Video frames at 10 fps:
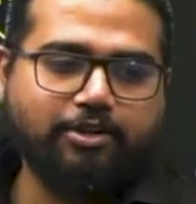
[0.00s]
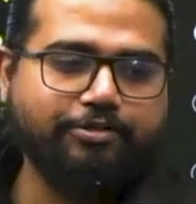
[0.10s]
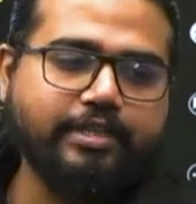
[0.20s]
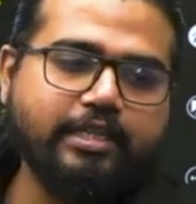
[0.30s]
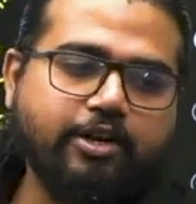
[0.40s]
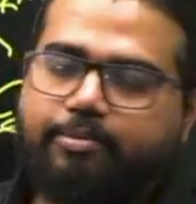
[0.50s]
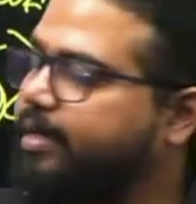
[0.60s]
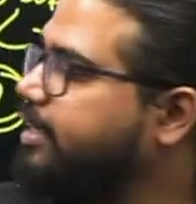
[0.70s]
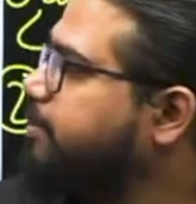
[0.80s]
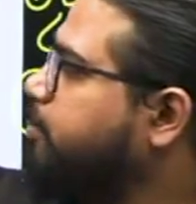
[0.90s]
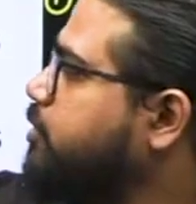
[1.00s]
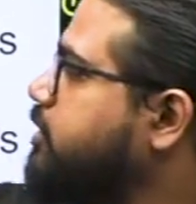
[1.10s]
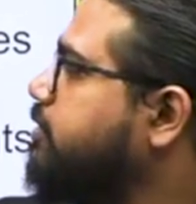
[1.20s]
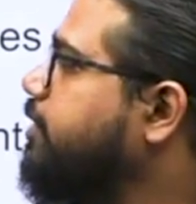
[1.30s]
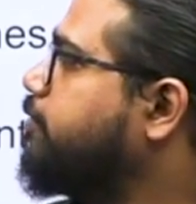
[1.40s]
of it, government
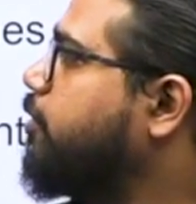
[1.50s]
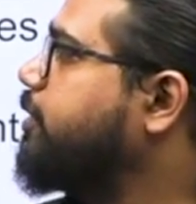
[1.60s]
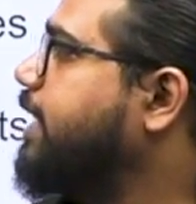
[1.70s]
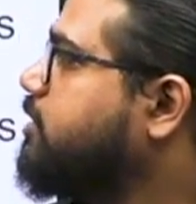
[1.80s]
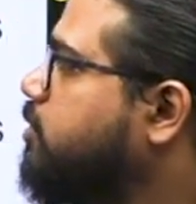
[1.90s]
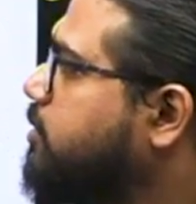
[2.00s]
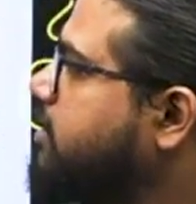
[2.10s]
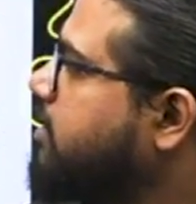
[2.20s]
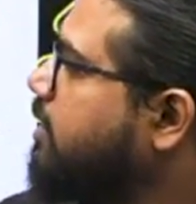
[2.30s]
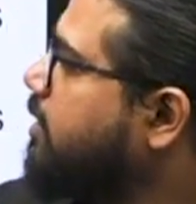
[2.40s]
imposed windfall tax on this.